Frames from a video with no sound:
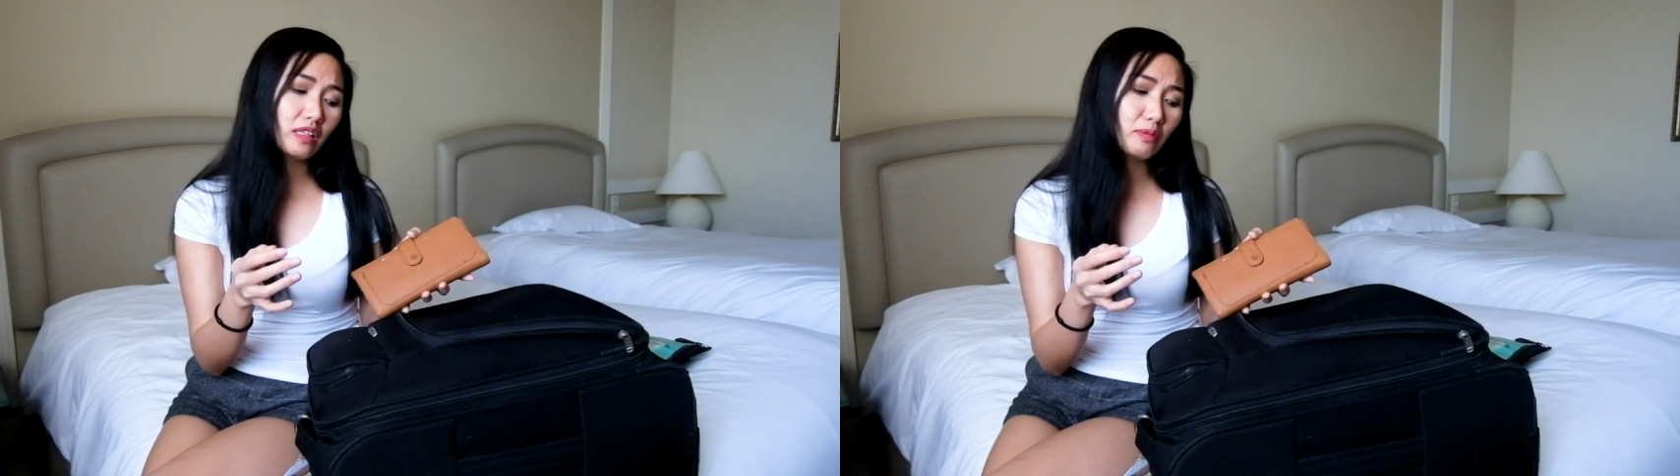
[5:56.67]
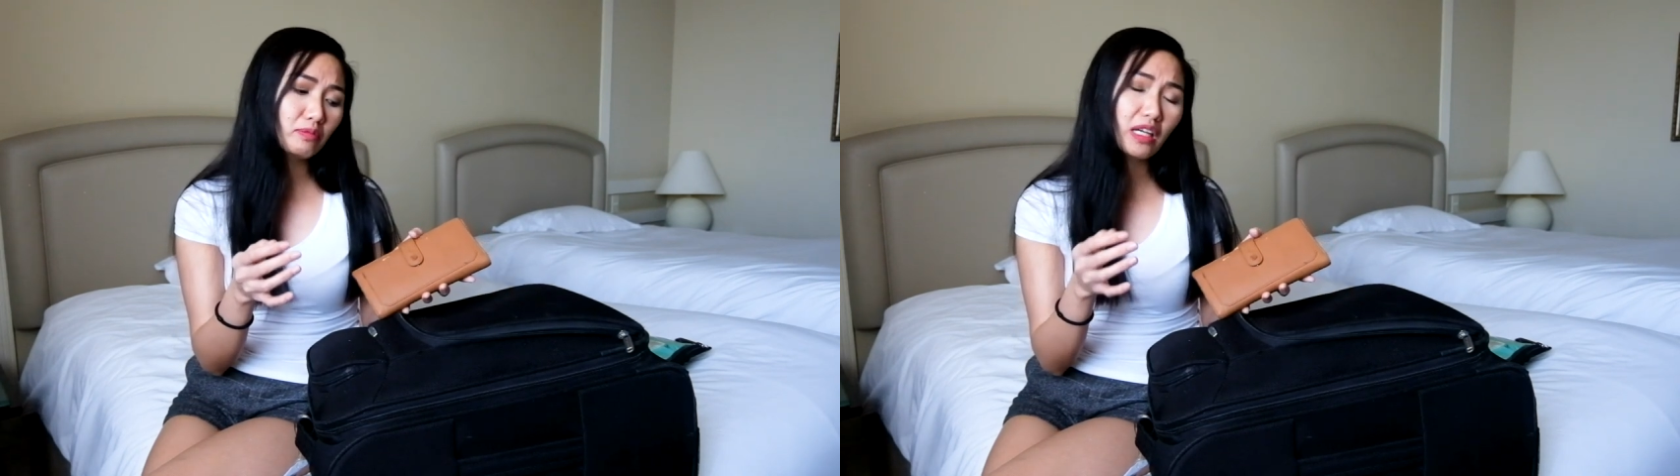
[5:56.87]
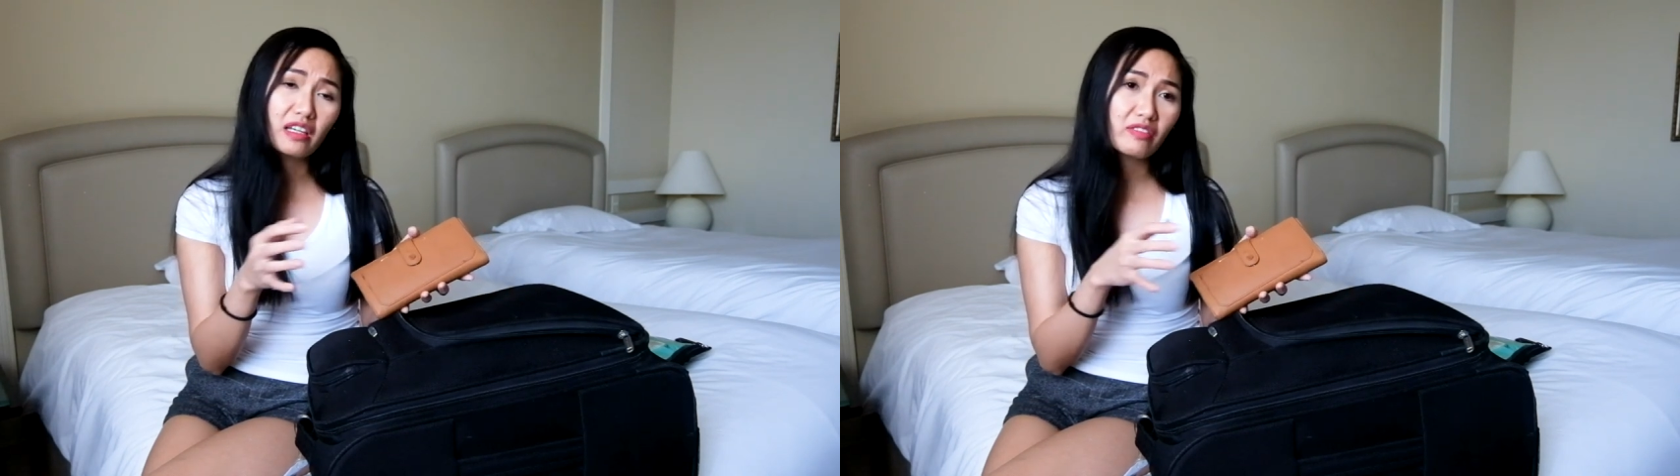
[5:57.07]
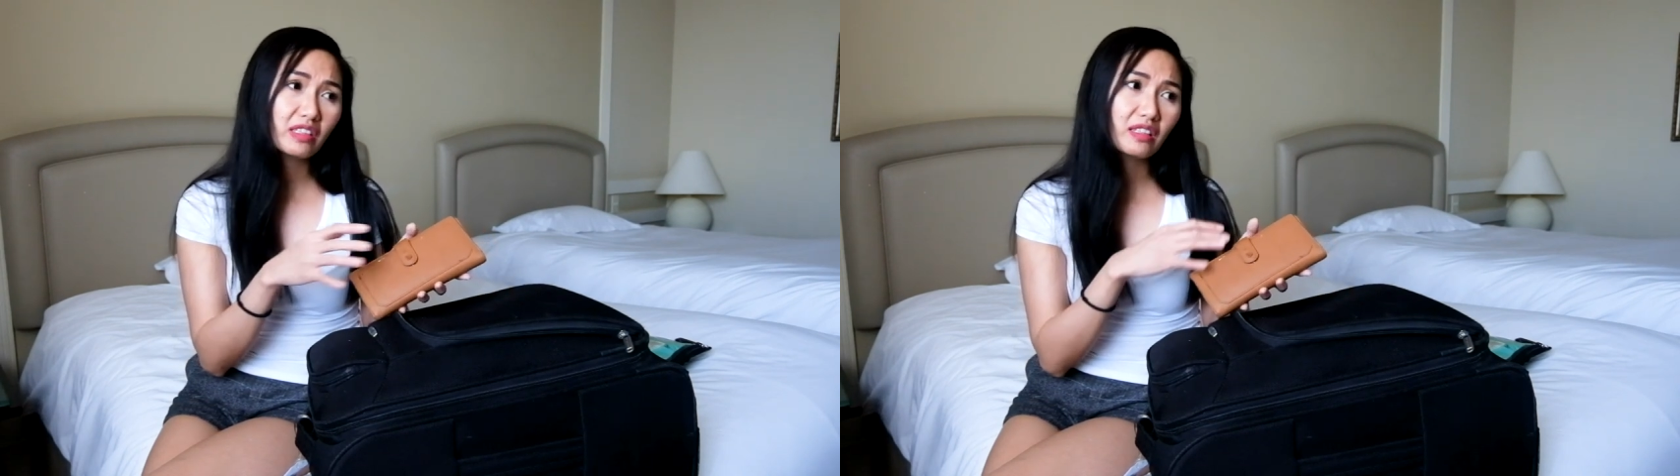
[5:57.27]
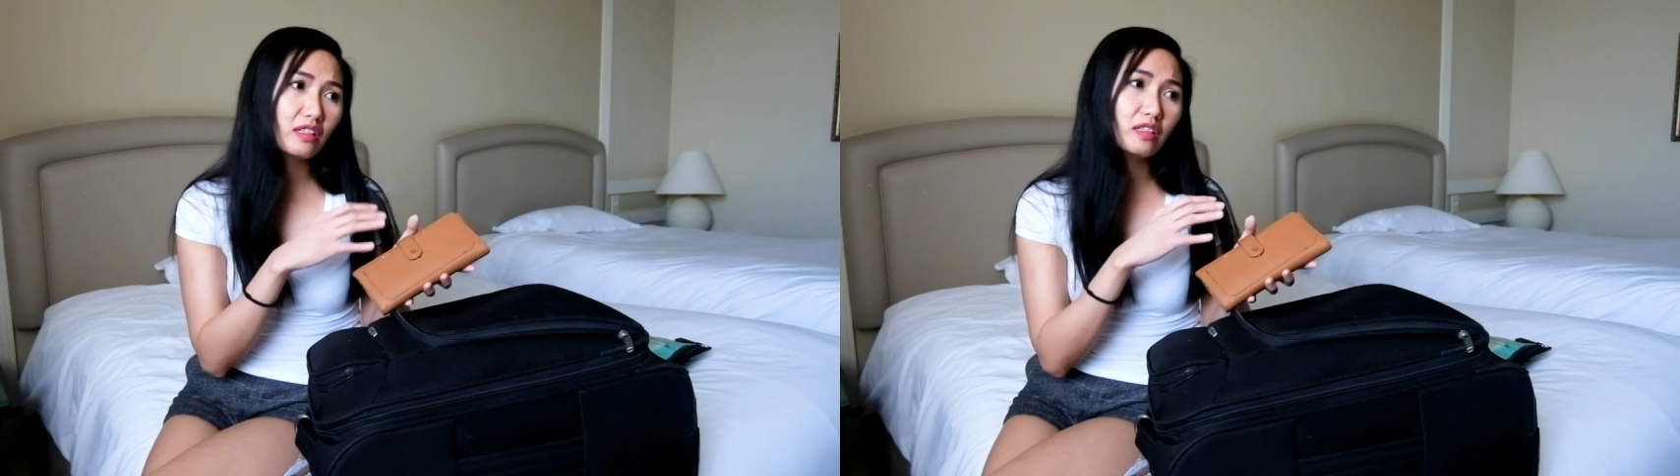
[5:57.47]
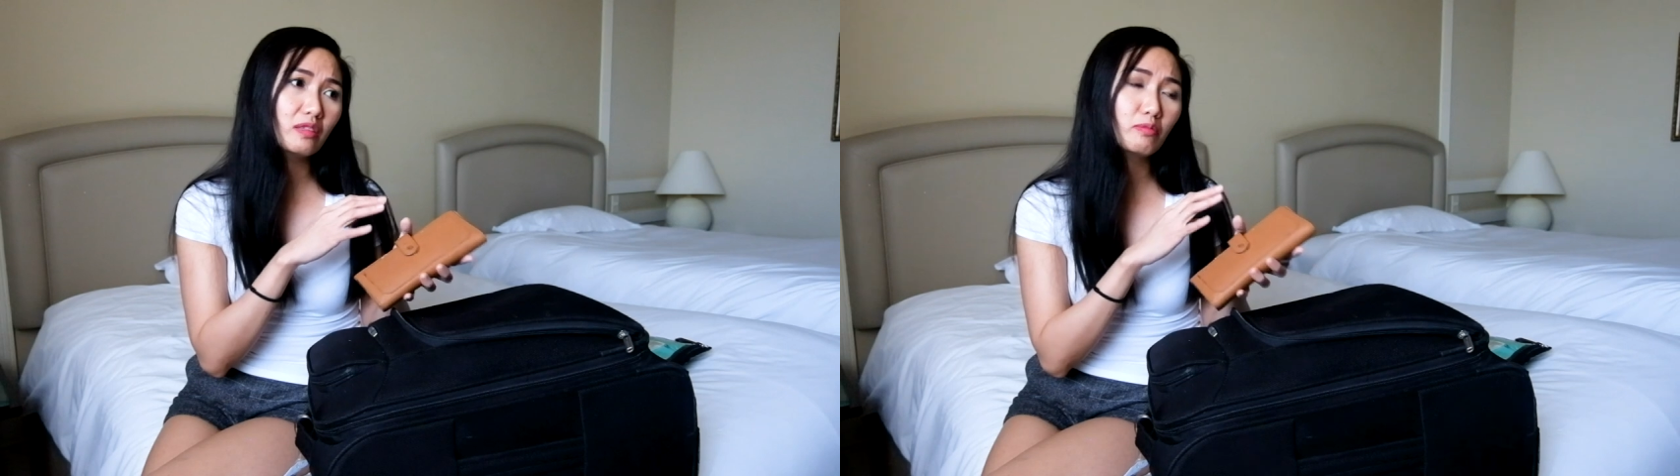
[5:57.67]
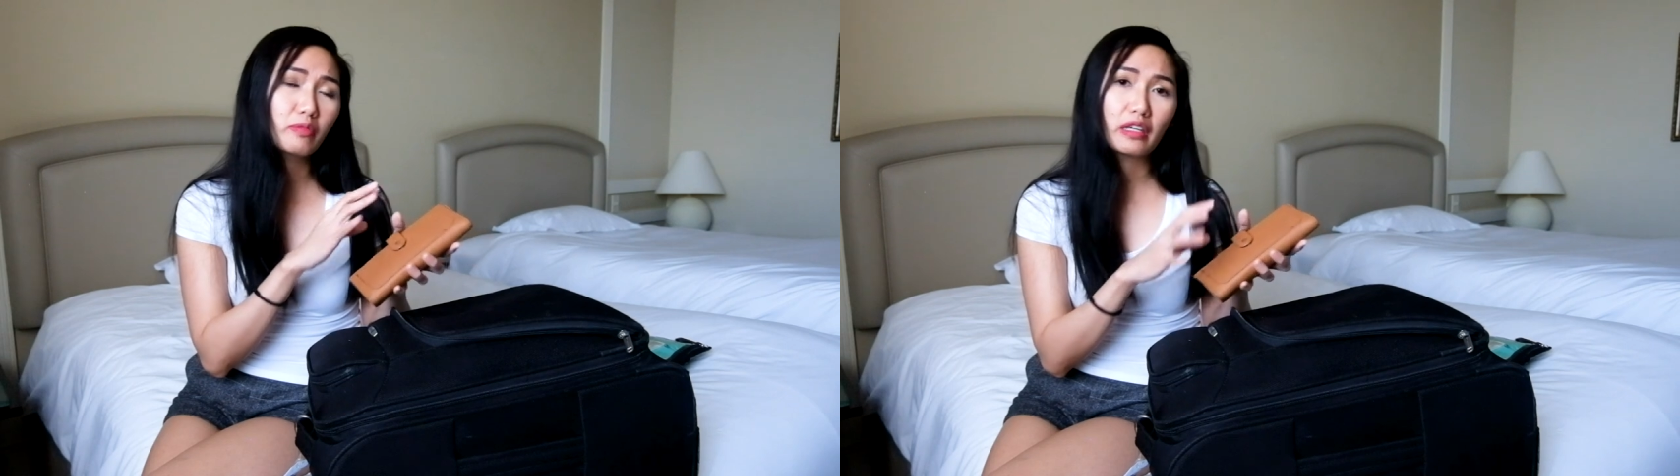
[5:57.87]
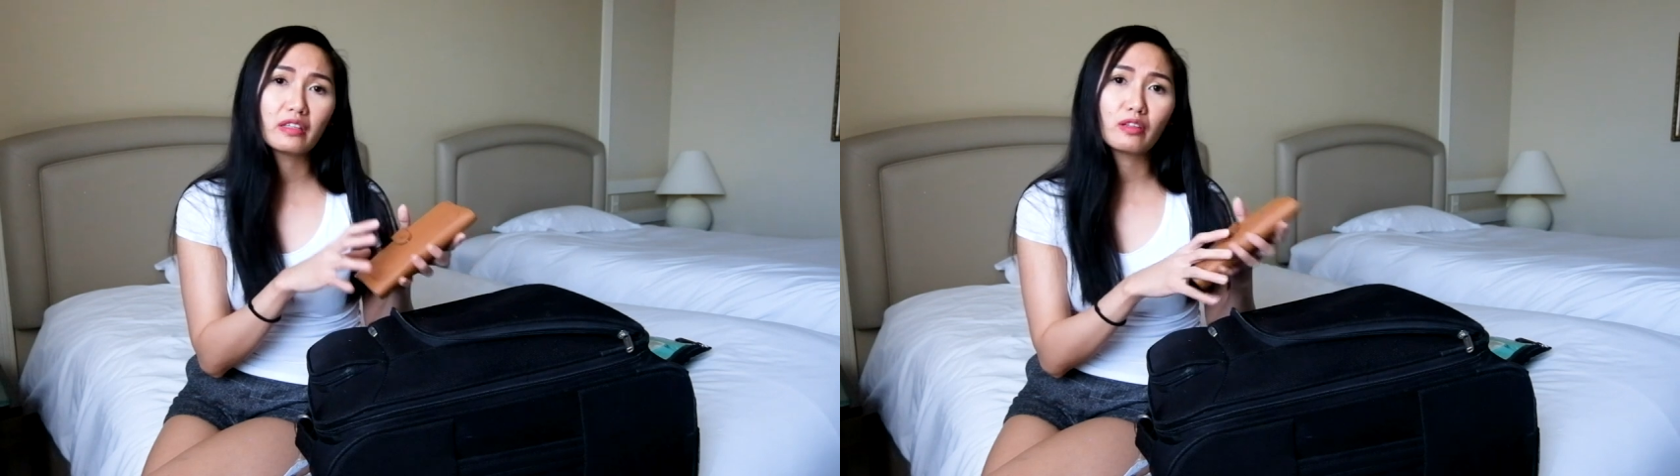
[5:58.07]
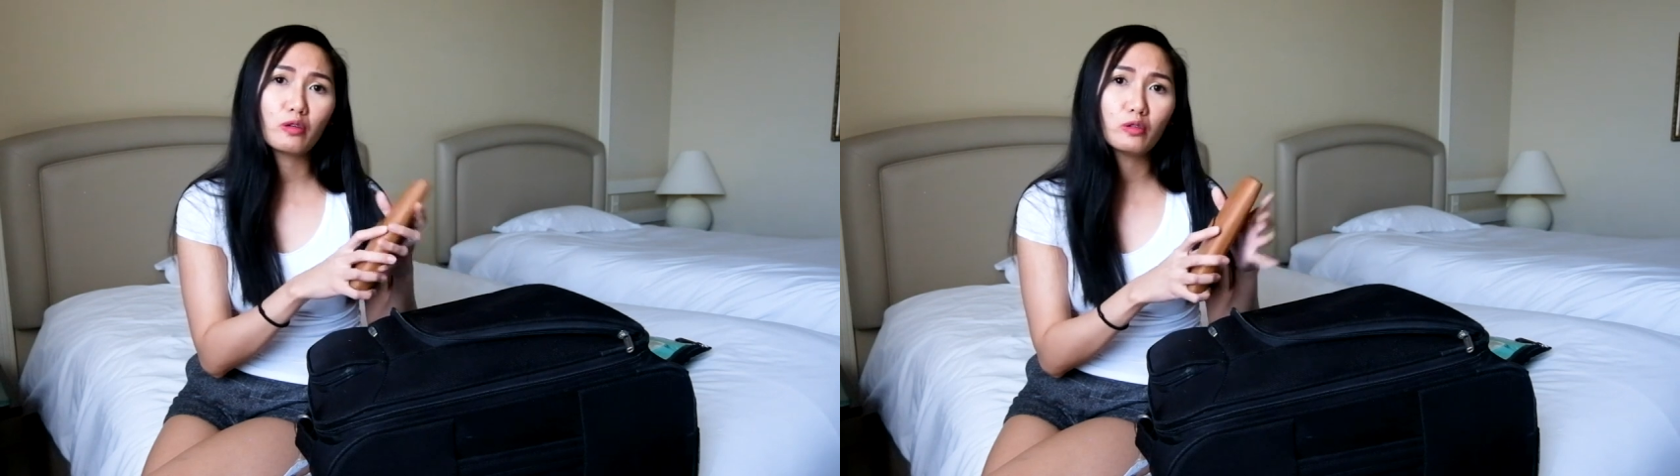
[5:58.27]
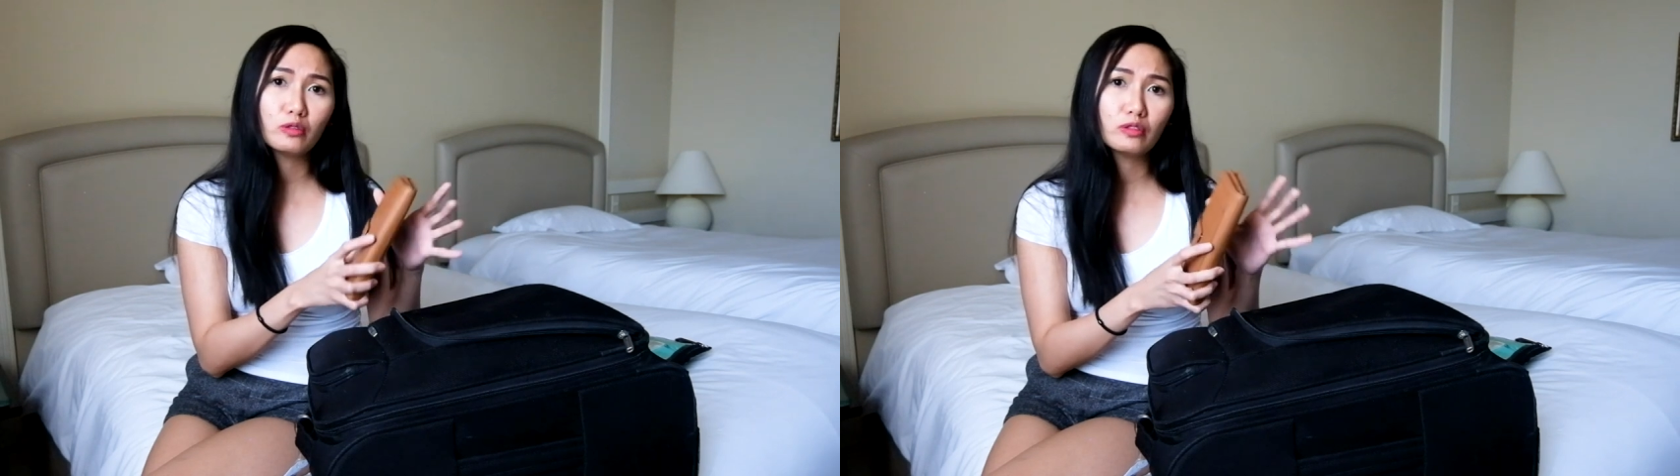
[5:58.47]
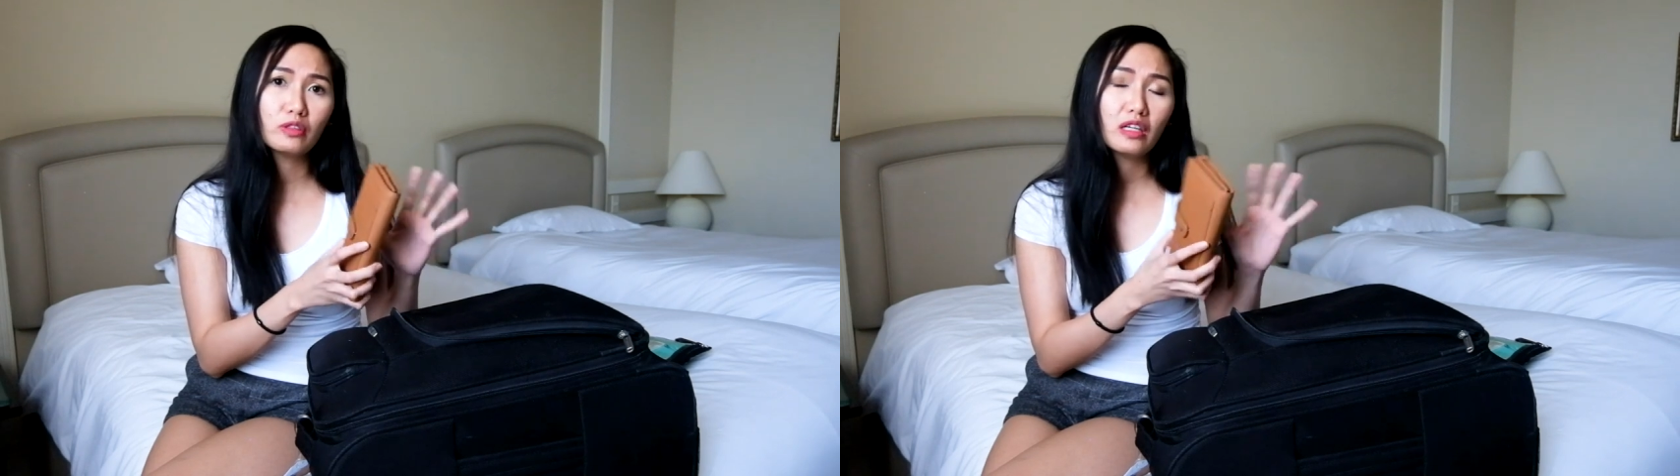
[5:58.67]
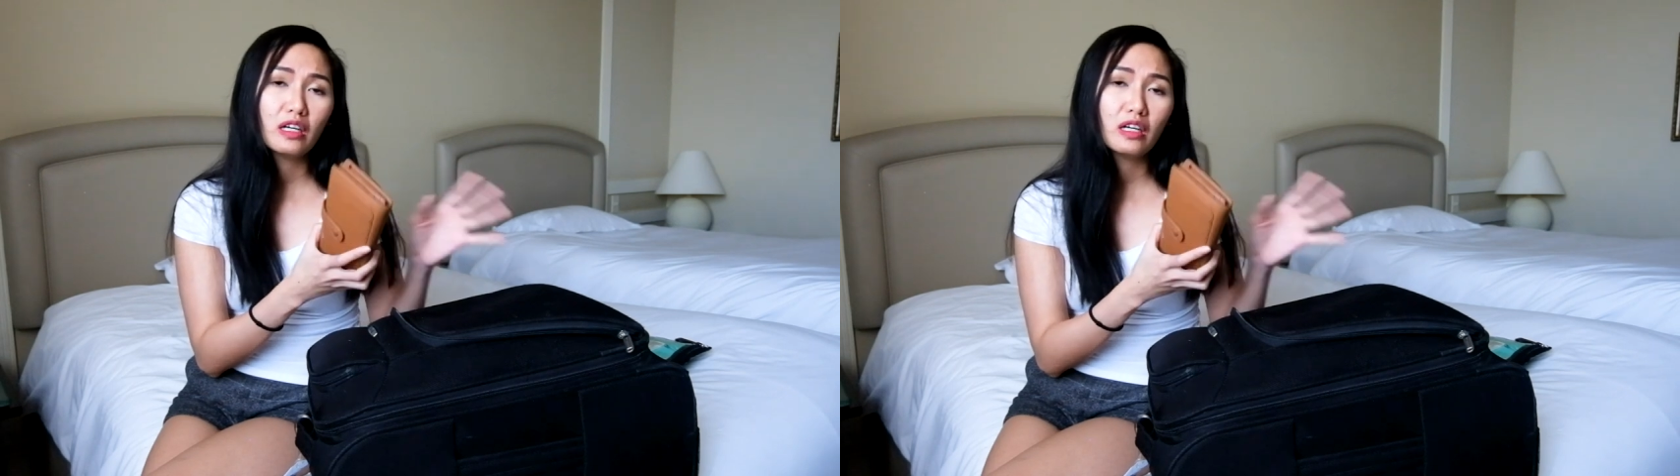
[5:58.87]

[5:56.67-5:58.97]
I'm not even gonna bring the whole